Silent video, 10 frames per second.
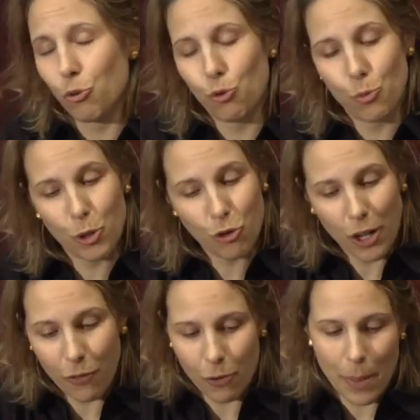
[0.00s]
too much
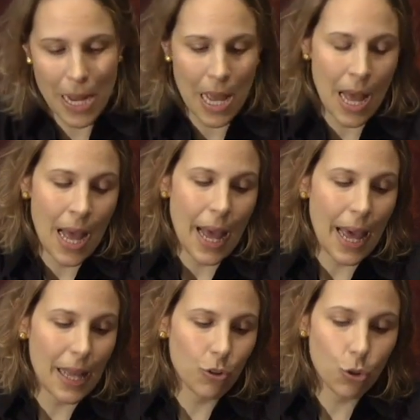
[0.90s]
government,
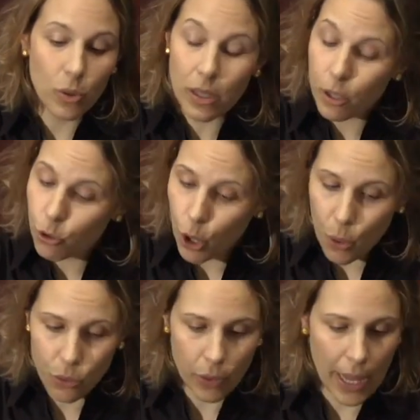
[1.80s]
and too little growth.